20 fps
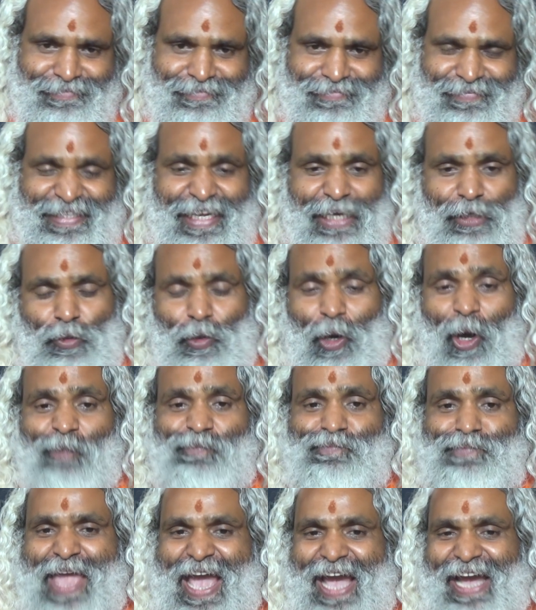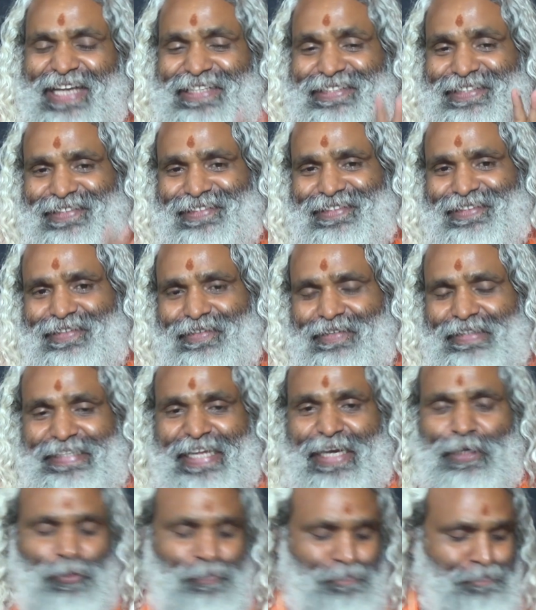They do Abhyasa.
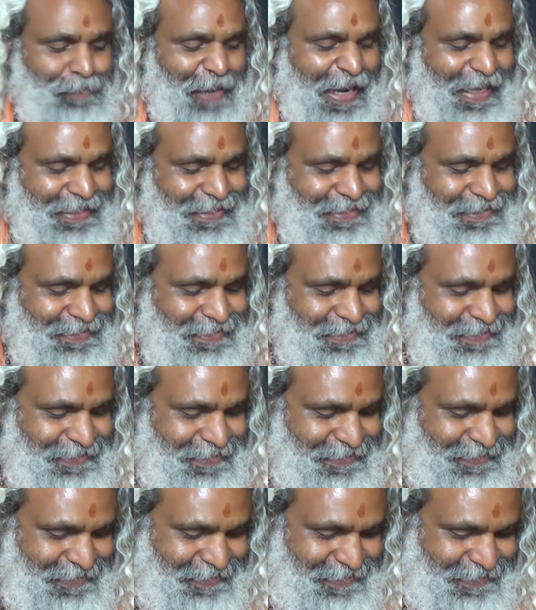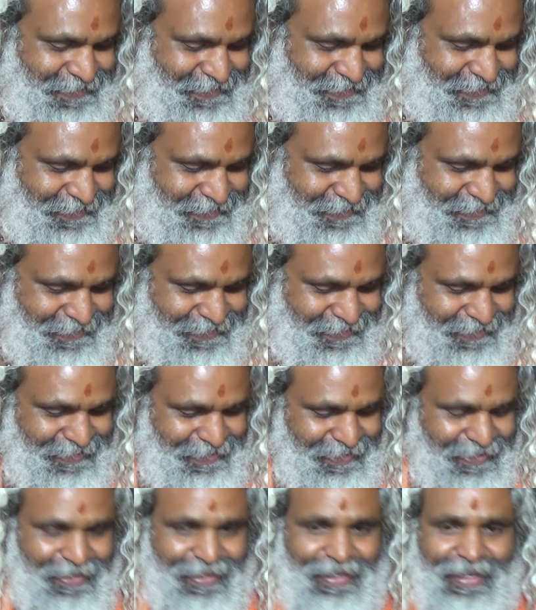They do practice.
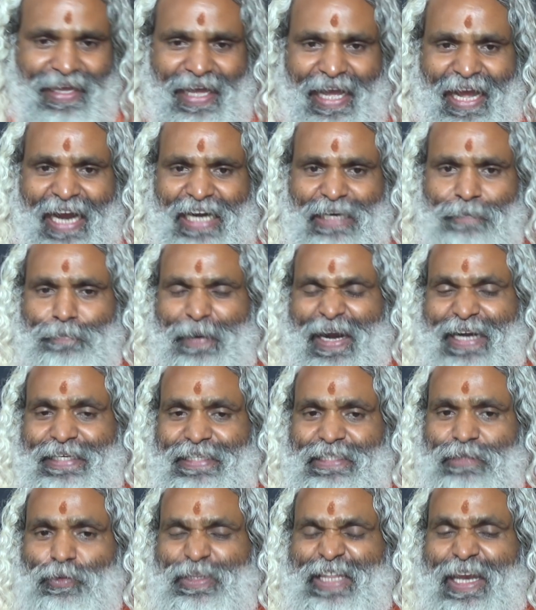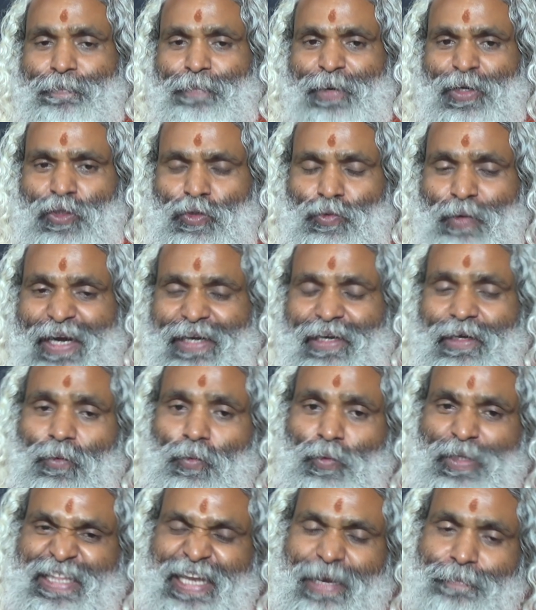And practice with reference to what?
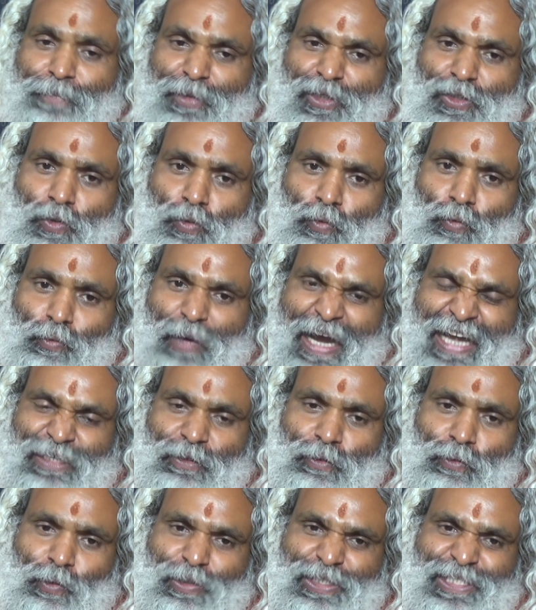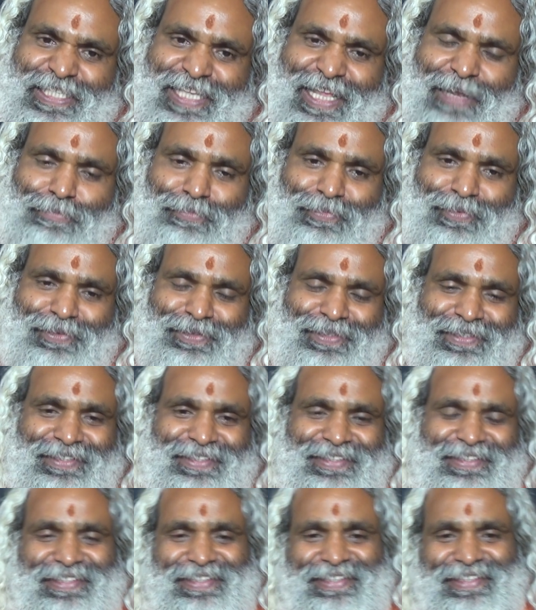With reference to one's own self.
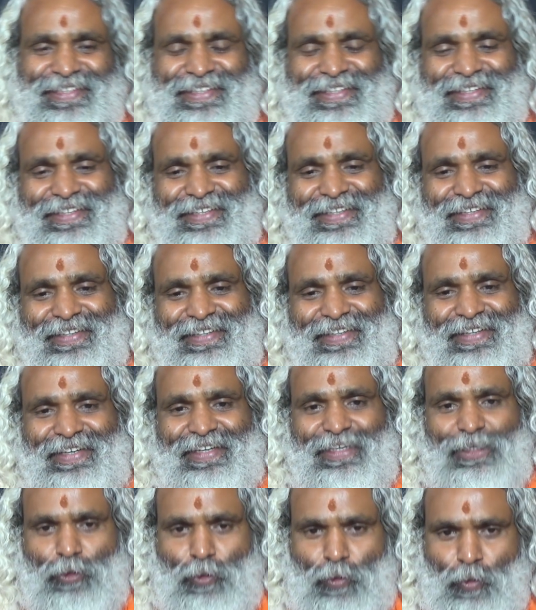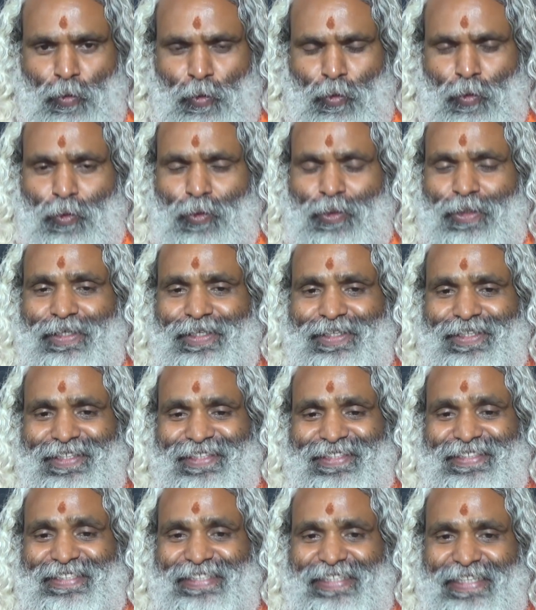To
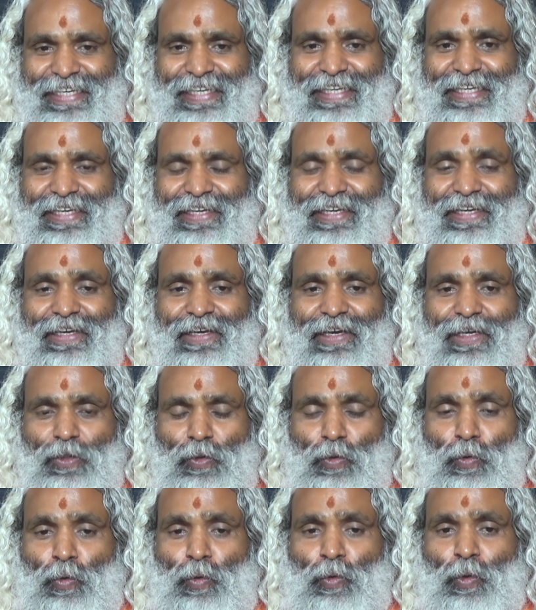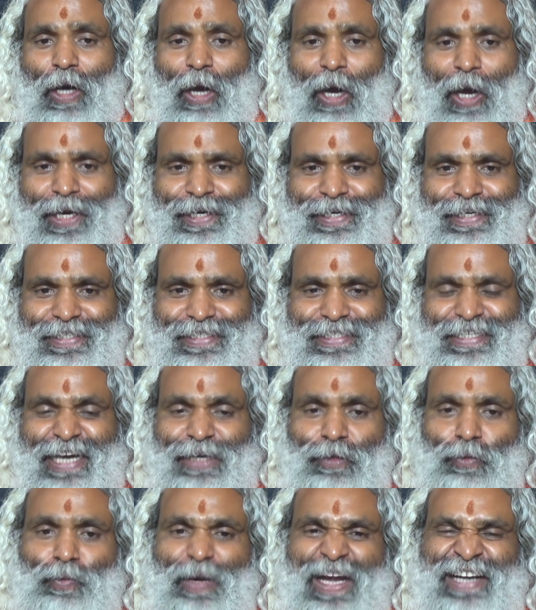see, to
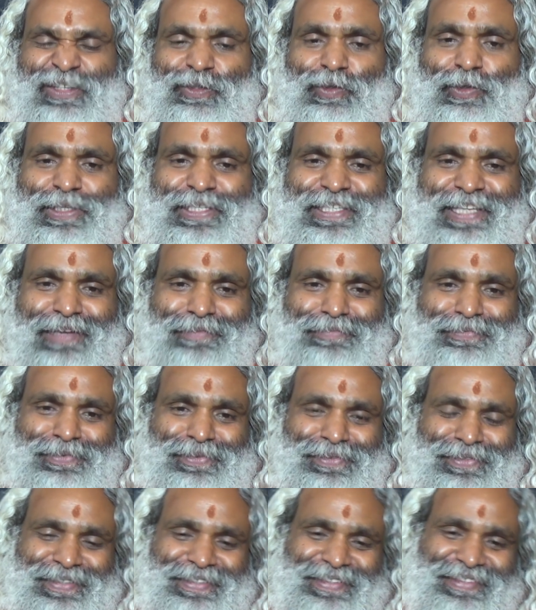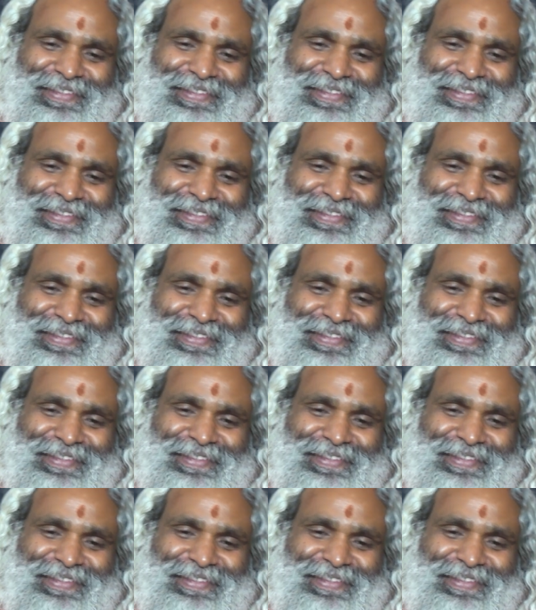understand one's own self.